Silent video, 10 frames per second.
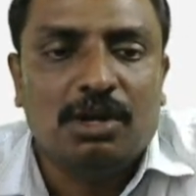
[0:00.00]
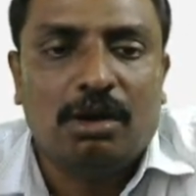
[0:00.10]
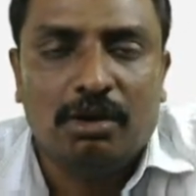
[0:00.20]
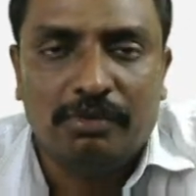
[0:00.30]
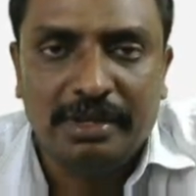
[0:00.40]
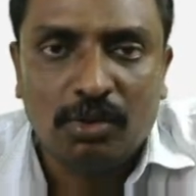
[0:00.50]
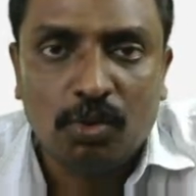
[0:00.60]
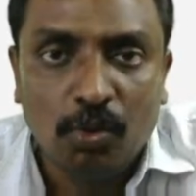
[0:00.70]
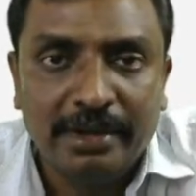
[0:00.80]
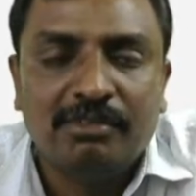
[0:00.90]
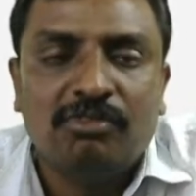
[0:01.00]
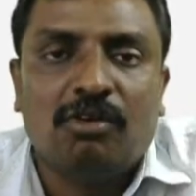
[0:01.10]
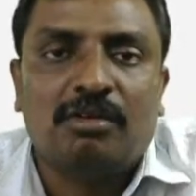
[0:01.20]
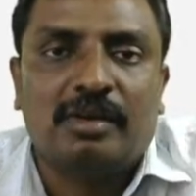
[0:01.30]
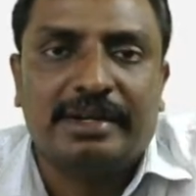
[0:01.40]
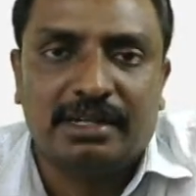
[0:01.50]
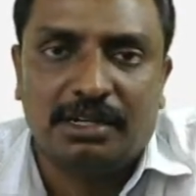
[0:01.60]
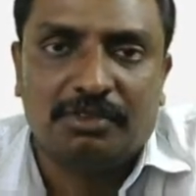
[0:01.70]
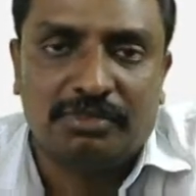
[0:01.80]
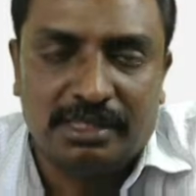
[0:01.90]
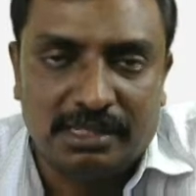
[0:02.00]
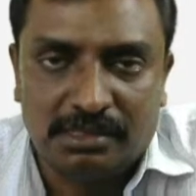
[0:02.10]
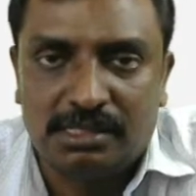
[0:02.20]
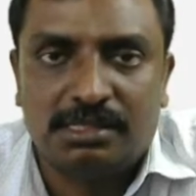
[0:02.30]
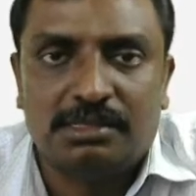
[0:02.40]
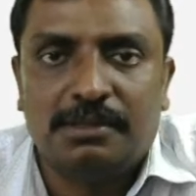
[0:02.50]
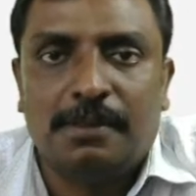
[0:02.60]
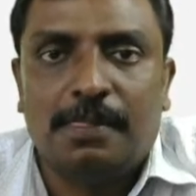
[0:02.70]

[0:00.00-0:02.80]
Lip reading: we are going for Internet of Things.